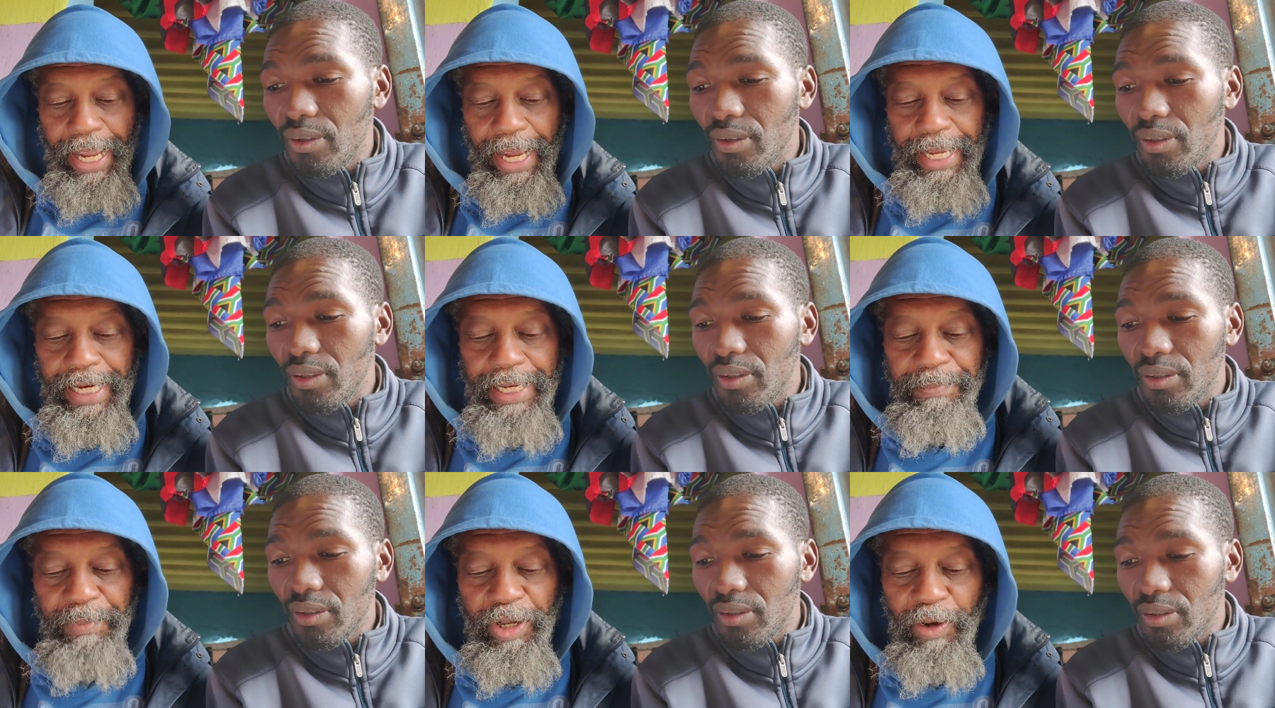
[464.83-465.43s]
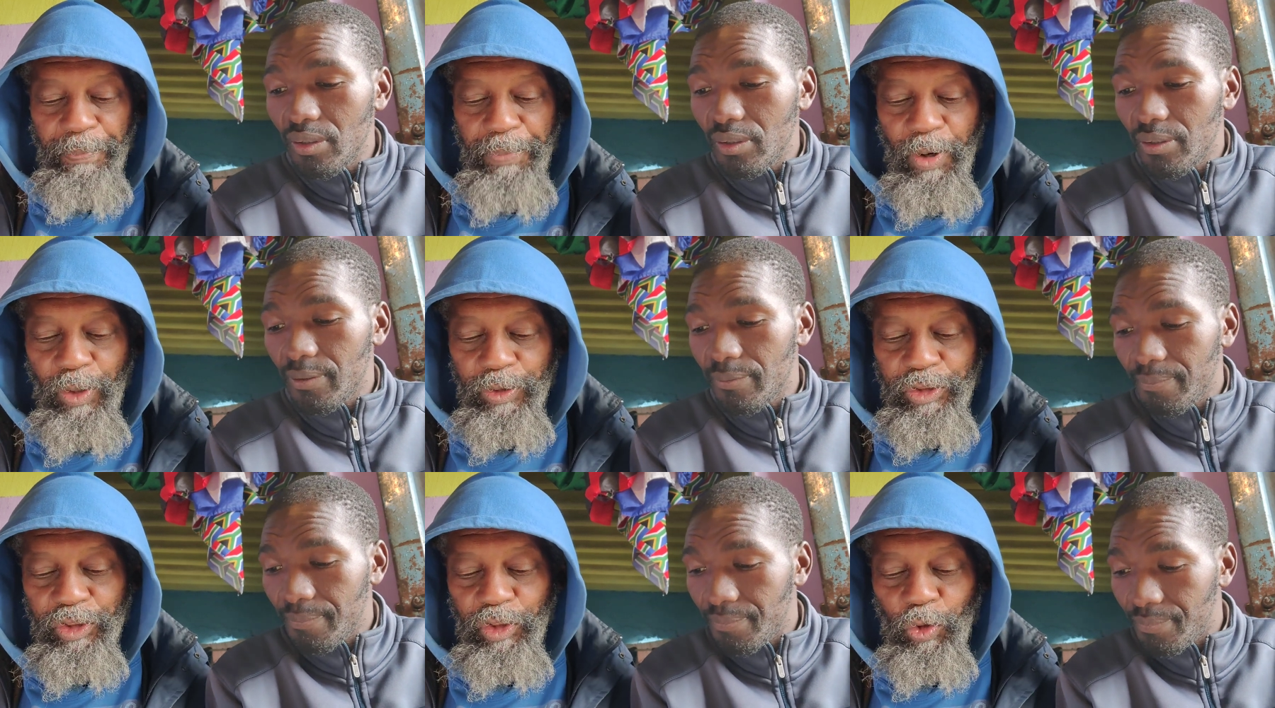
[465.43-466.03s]
Speaker 1: any male
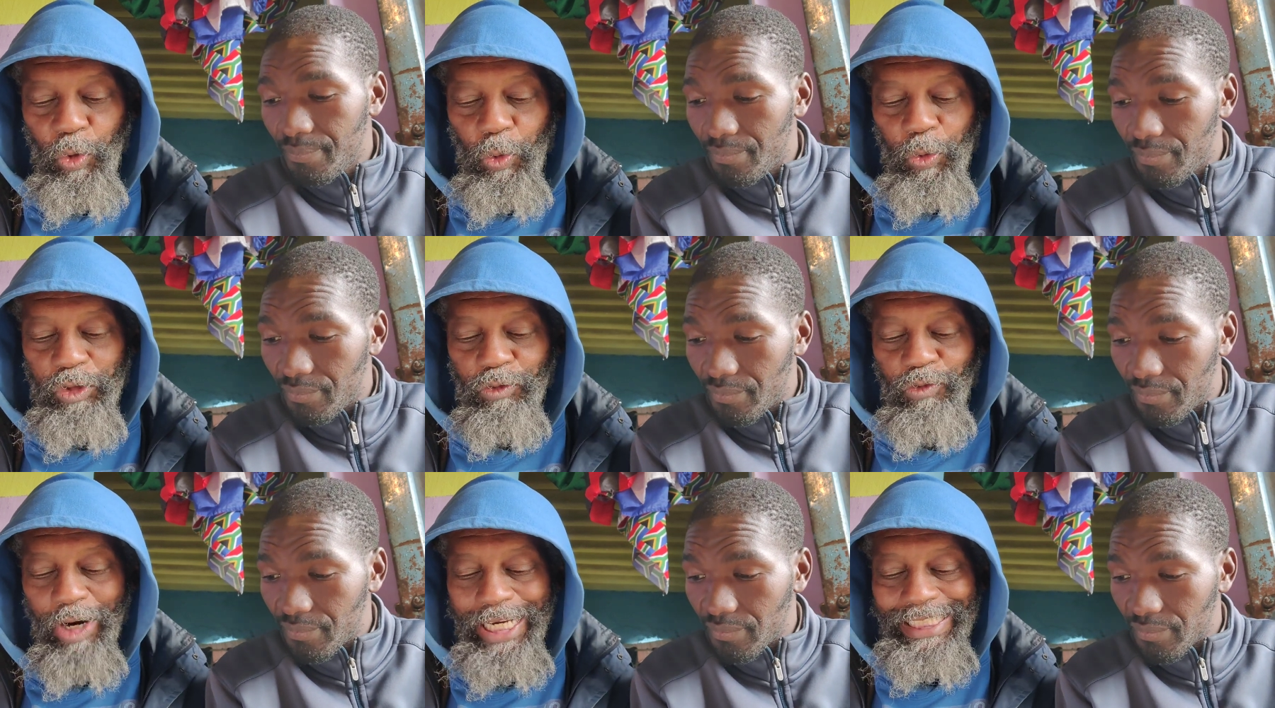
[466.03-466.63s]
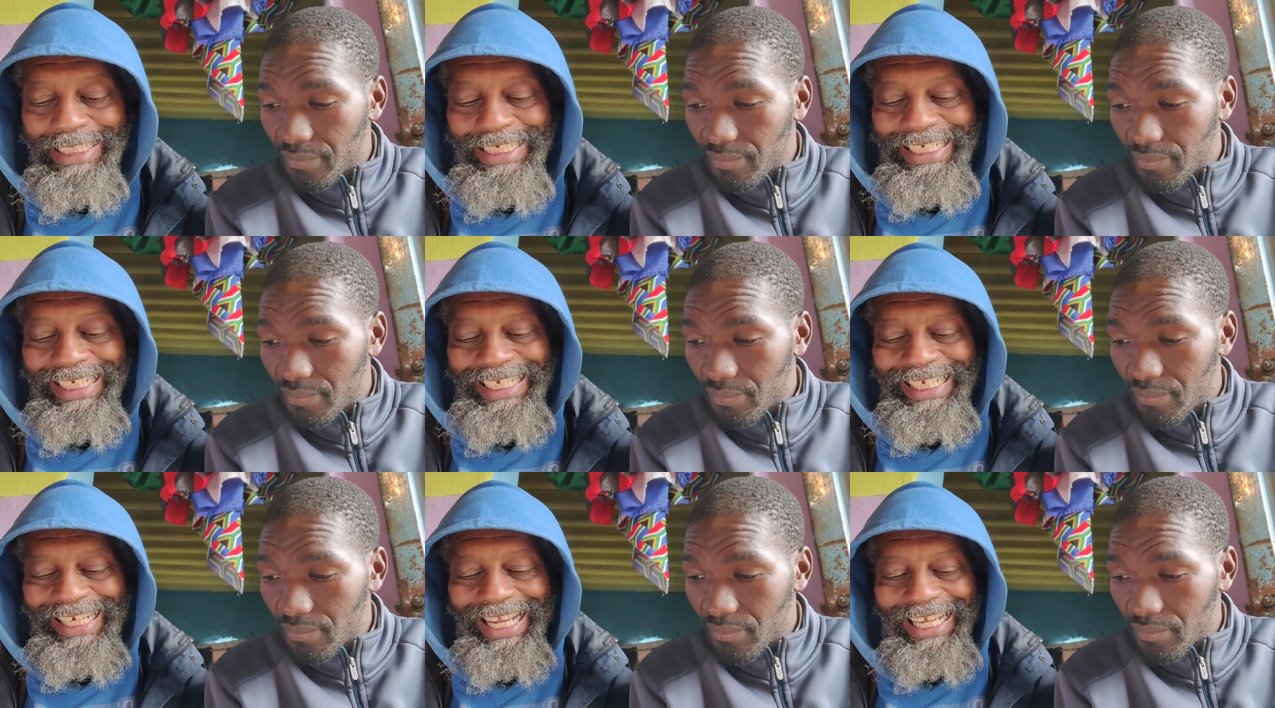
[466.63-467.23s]
person who is
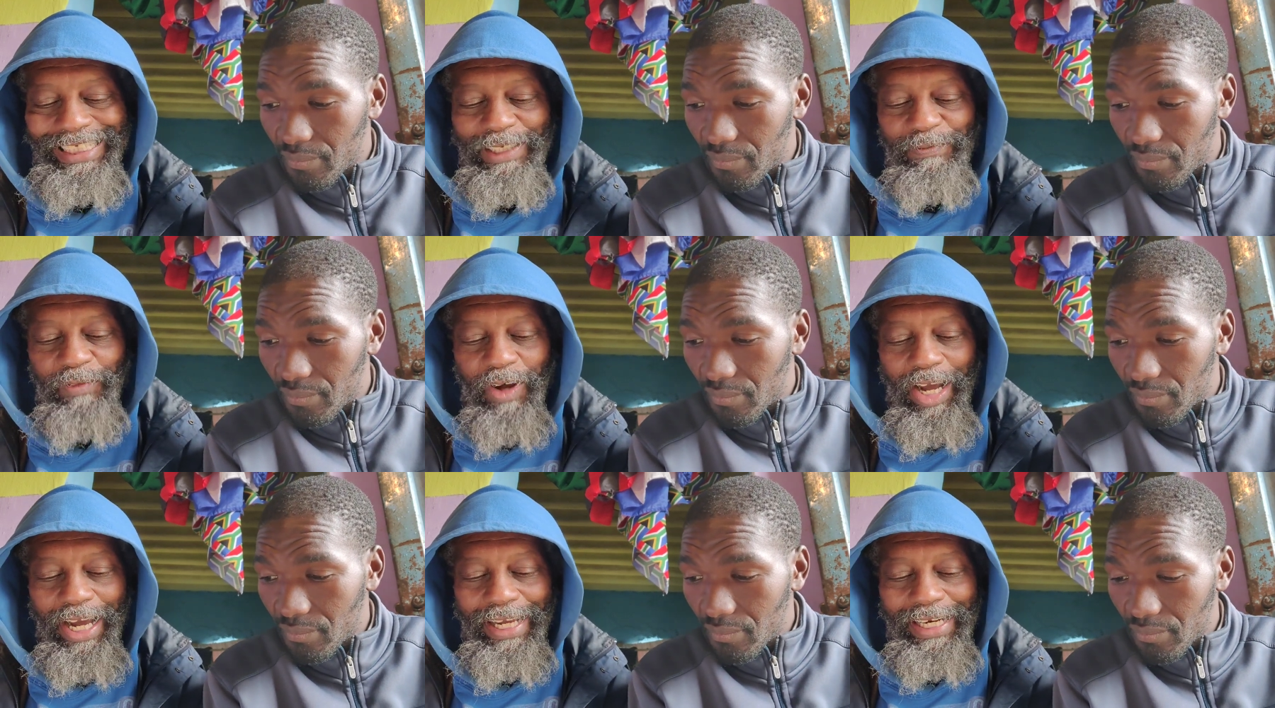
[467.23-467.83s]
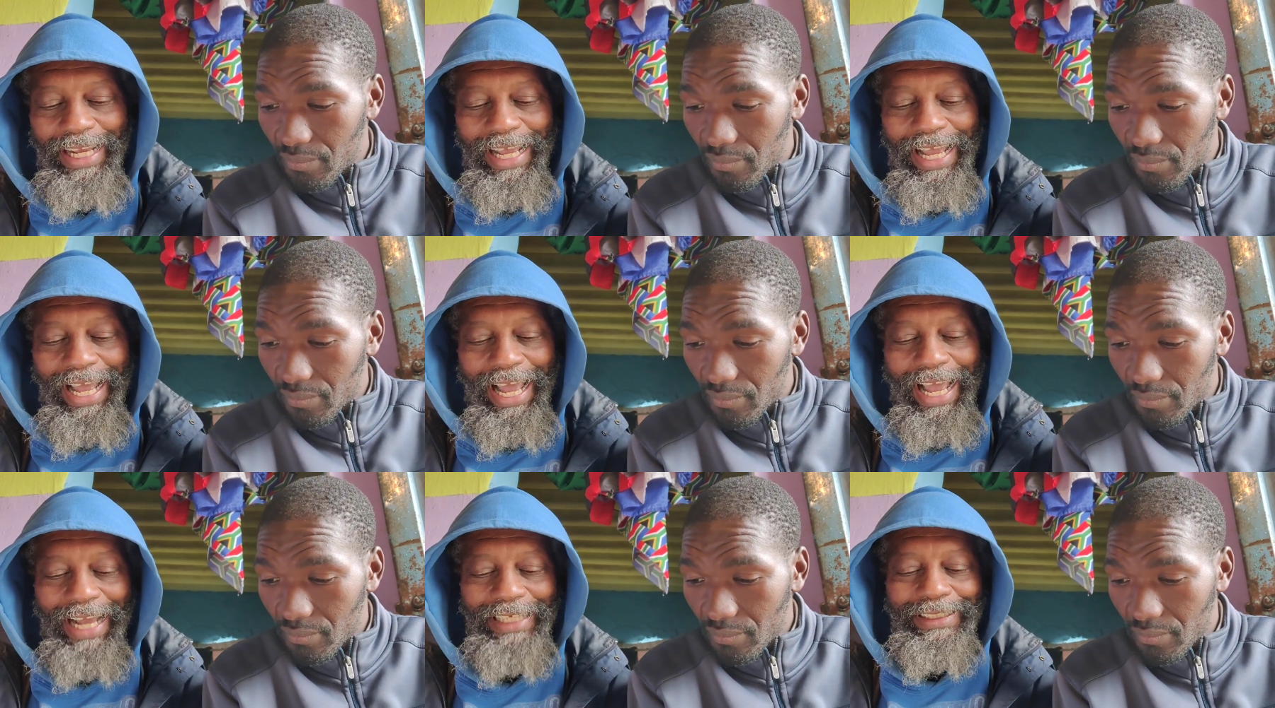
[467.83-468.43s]
racially classified
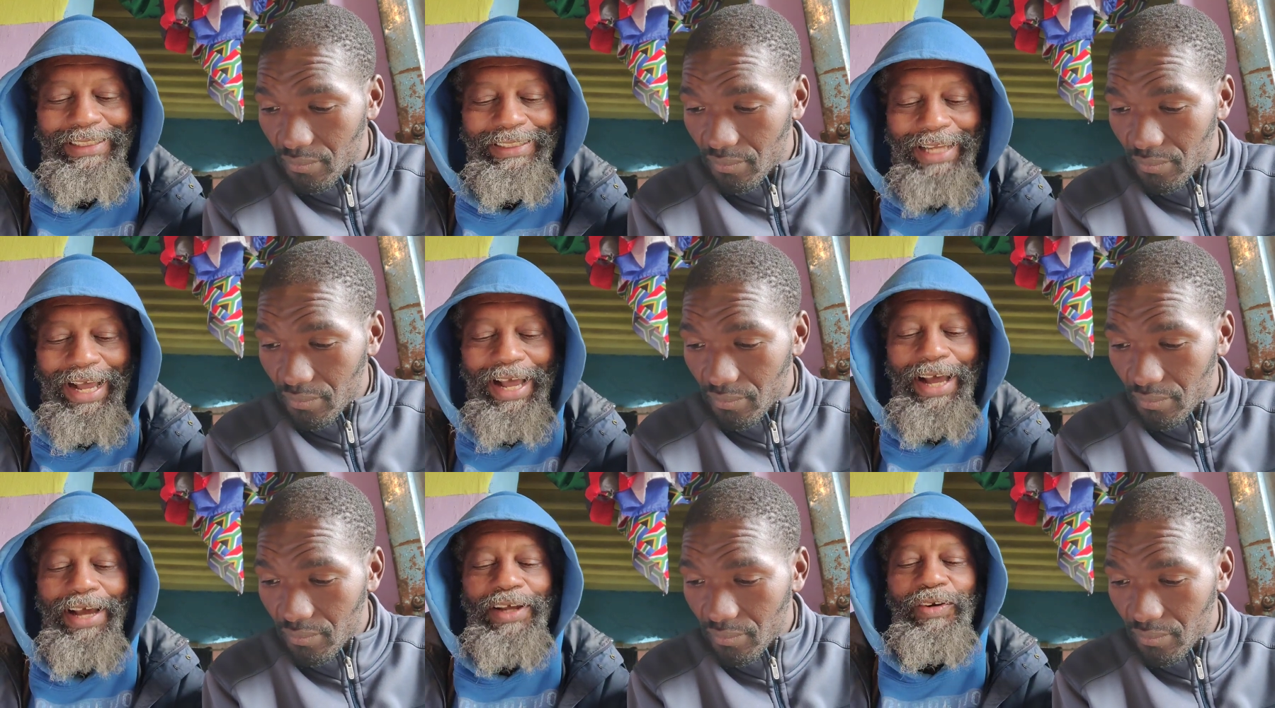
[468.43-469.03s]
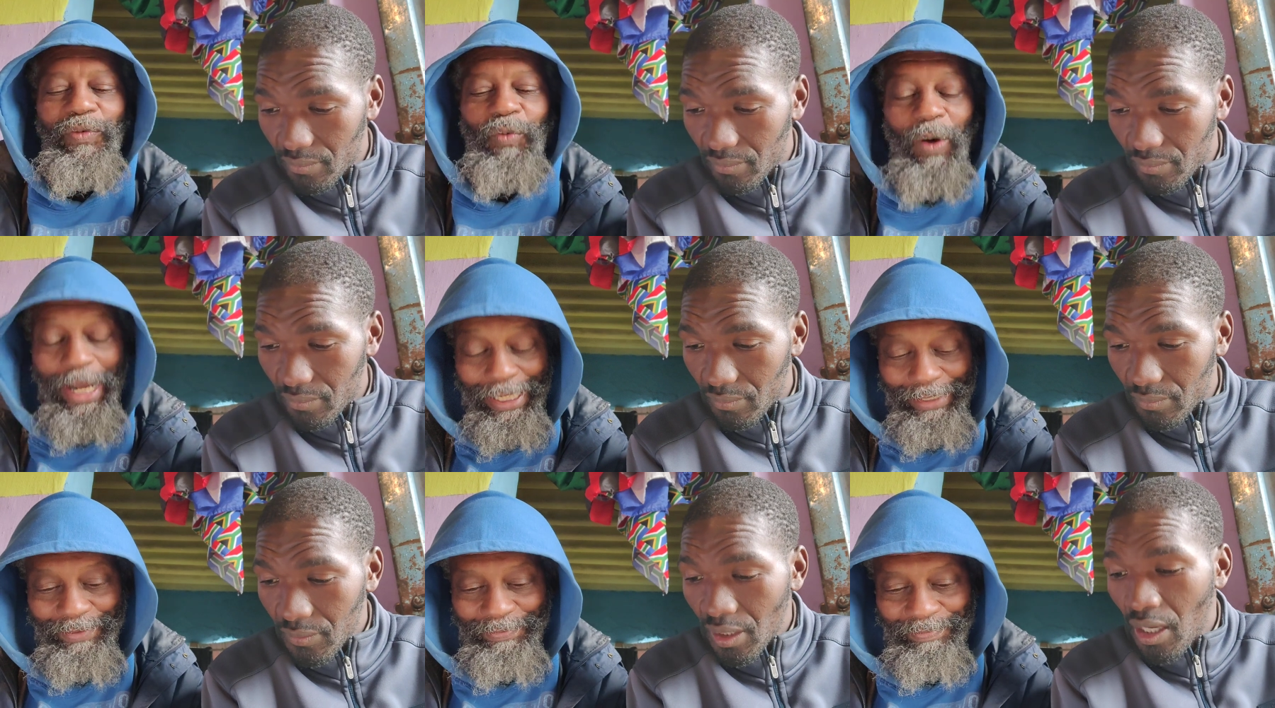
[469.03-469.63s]
as
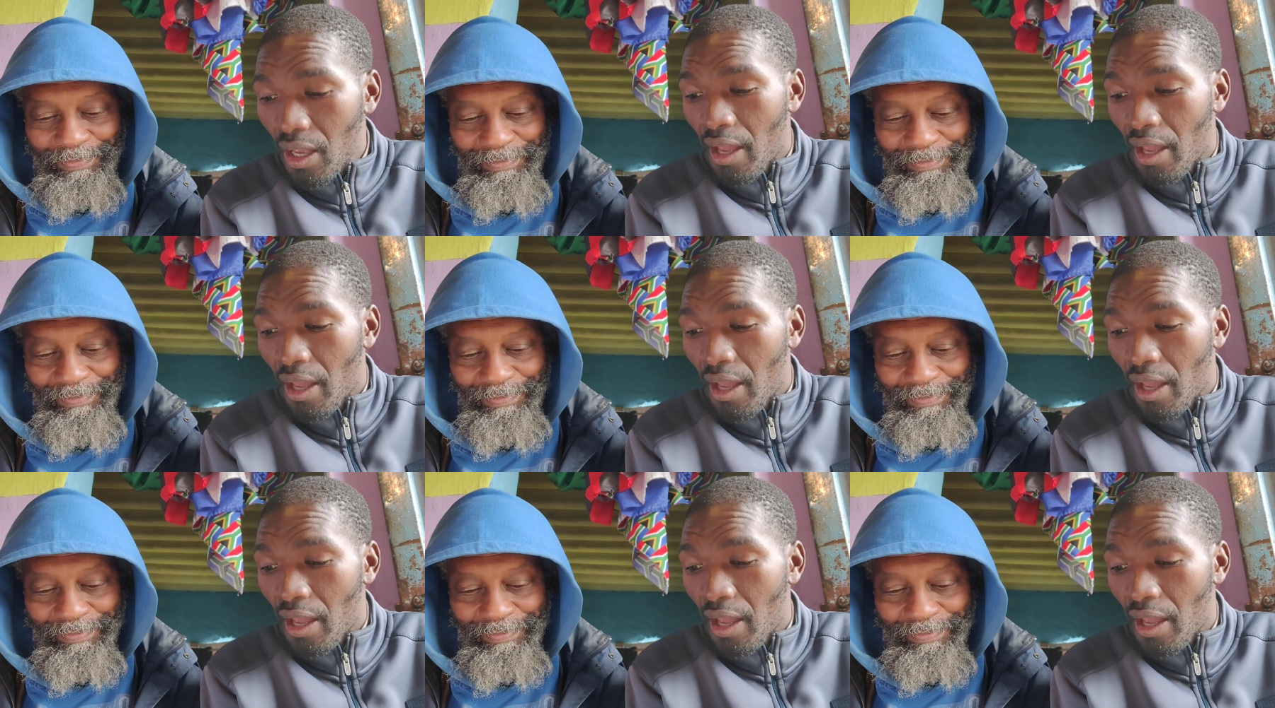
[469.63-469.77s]
non-white